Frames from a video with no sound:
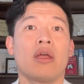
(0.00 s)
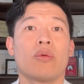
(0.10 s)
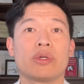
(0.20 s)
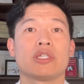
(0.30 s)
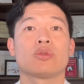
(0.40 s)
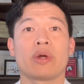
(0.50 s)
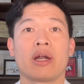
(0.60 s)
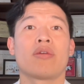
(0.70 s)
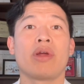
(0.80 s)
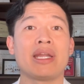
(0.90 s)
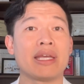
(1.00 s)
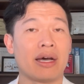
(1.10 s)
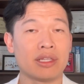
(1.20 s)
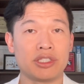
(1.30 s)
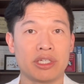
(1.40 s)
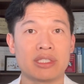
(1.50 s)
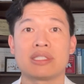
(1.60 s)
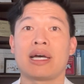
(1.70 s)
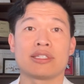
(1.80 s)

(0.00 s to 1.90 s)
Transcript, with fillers: which is where radiologists, not